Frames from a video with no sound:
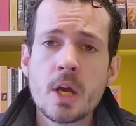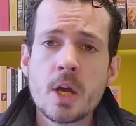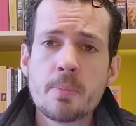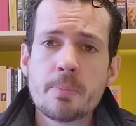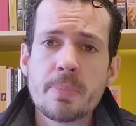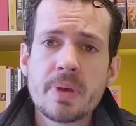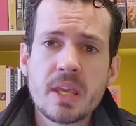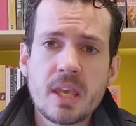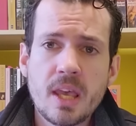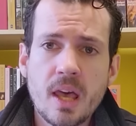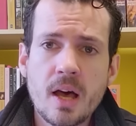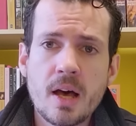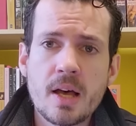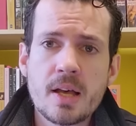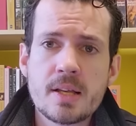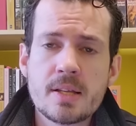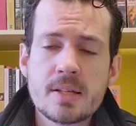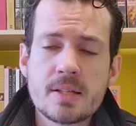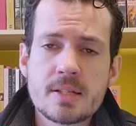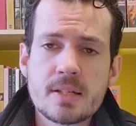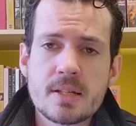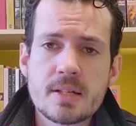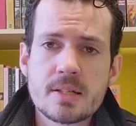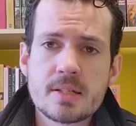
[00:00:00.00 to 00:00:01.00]

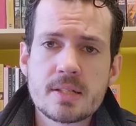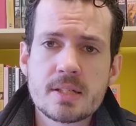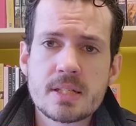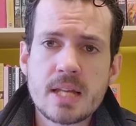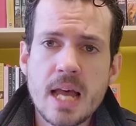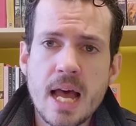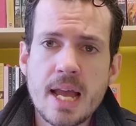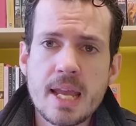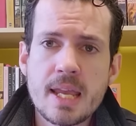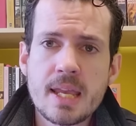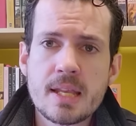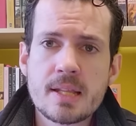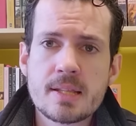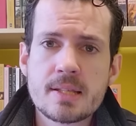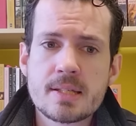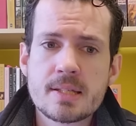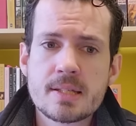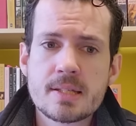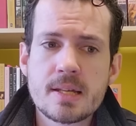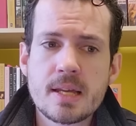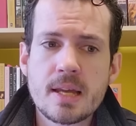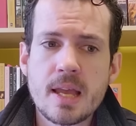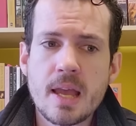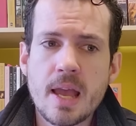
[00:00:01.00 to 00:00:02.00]
because
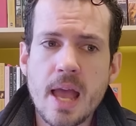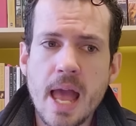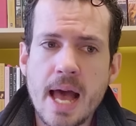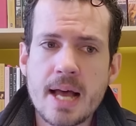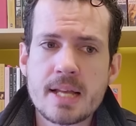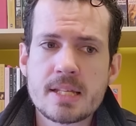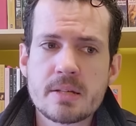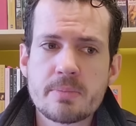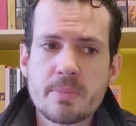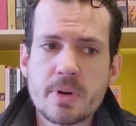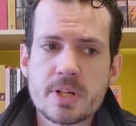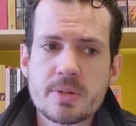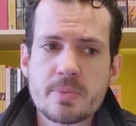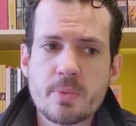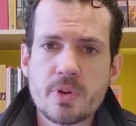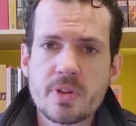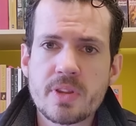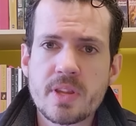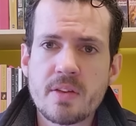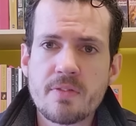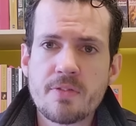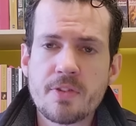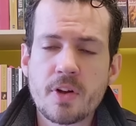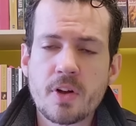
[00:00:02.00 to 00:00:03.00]
science has a much more
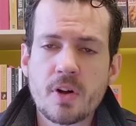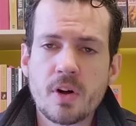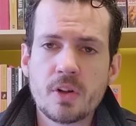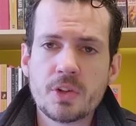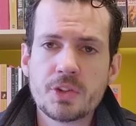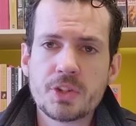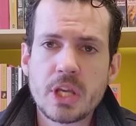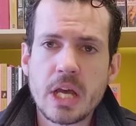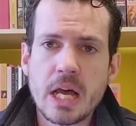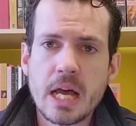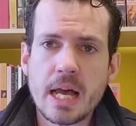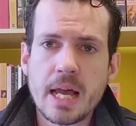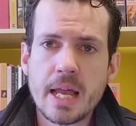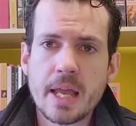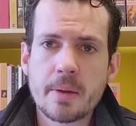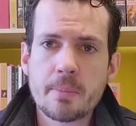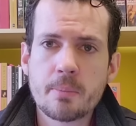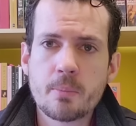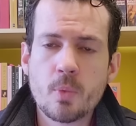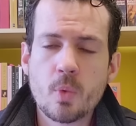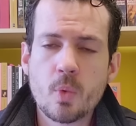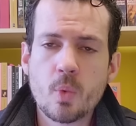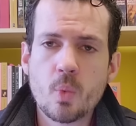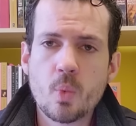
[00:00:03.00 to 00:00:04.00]
difficult
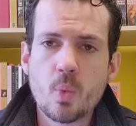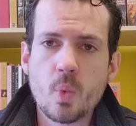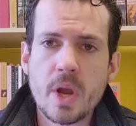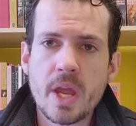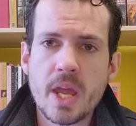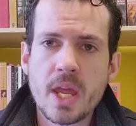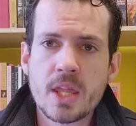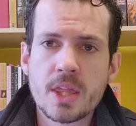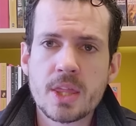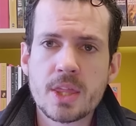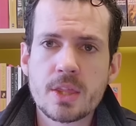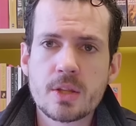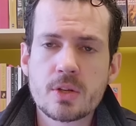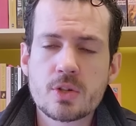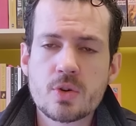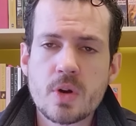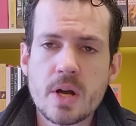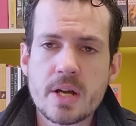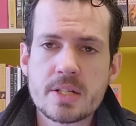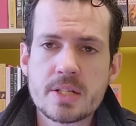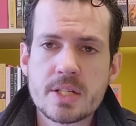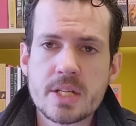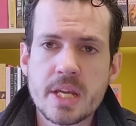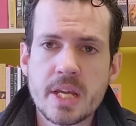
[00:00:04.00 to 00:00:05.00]
time with
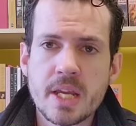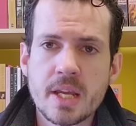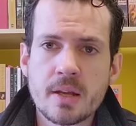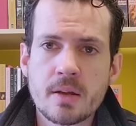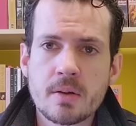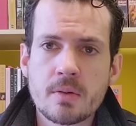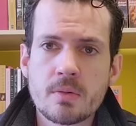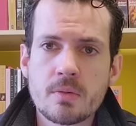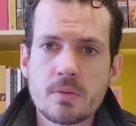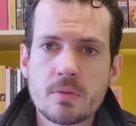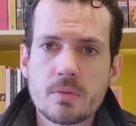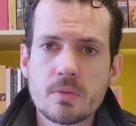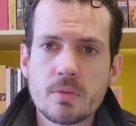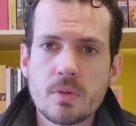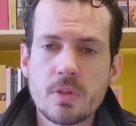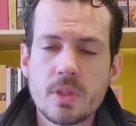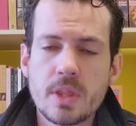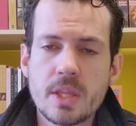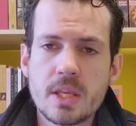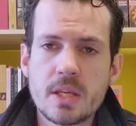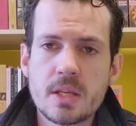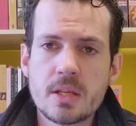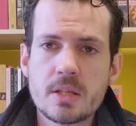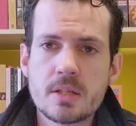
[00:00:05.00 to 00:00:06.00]
trusting
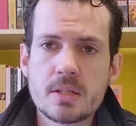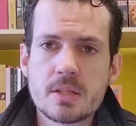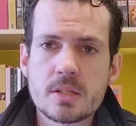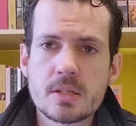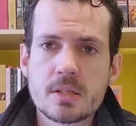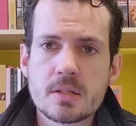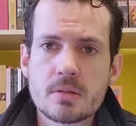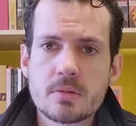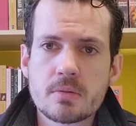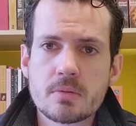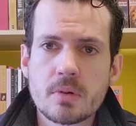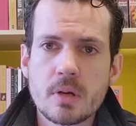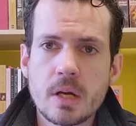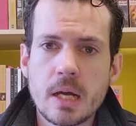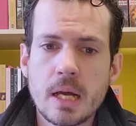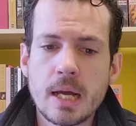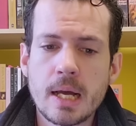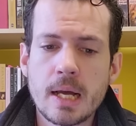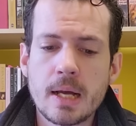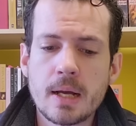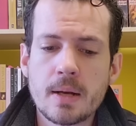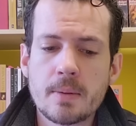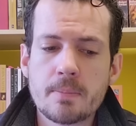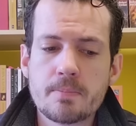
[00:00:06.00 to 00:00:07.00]
these
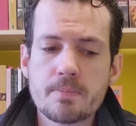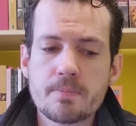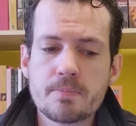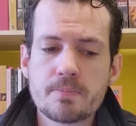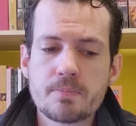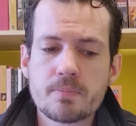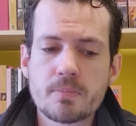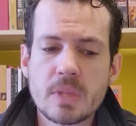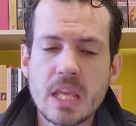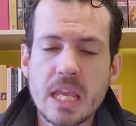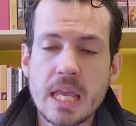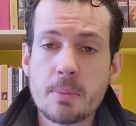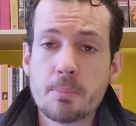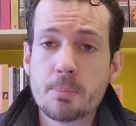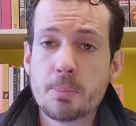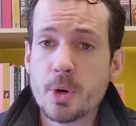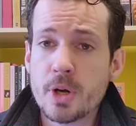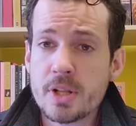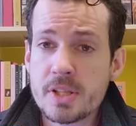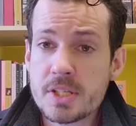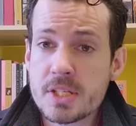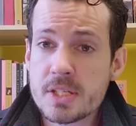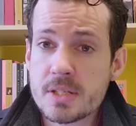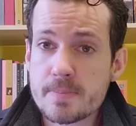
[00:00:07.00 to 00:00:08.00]

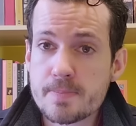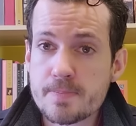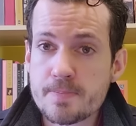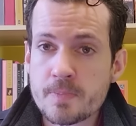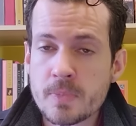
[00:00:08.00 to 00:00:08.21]
inputs,